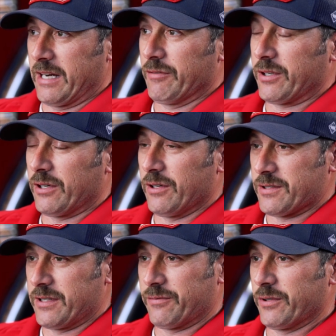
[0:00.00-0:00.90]
Every call
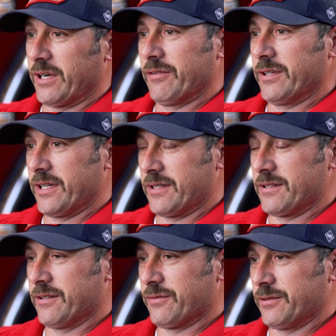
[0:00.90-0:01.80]
is different, every day is
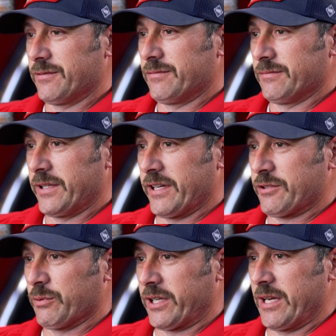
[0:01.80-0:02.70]
different, and
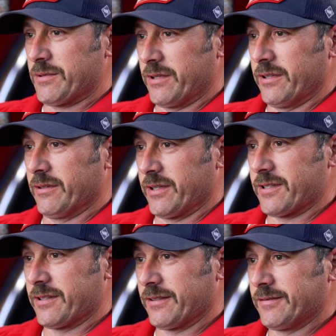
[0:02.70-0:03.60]
that's what keeps it
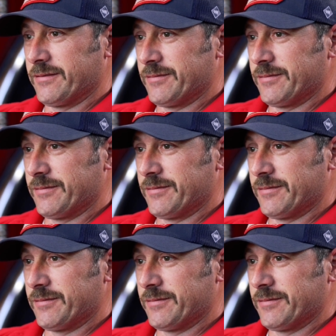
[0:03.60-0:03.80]
interesting.